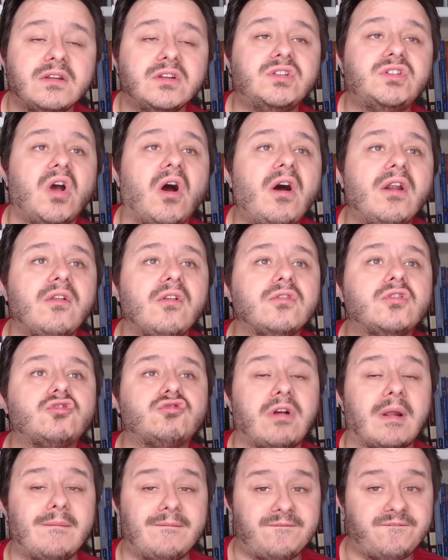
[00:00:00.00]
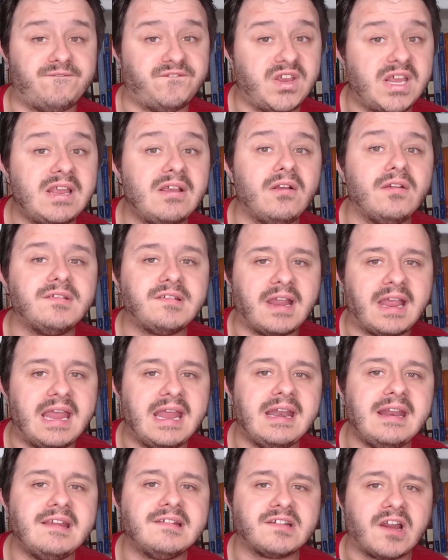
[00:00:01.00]
Donald Trump feels
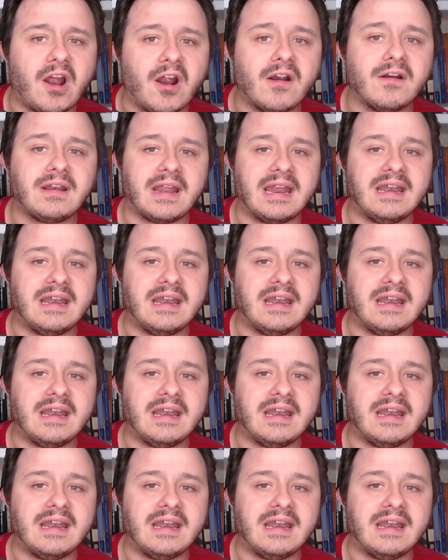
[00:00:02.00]
in his heart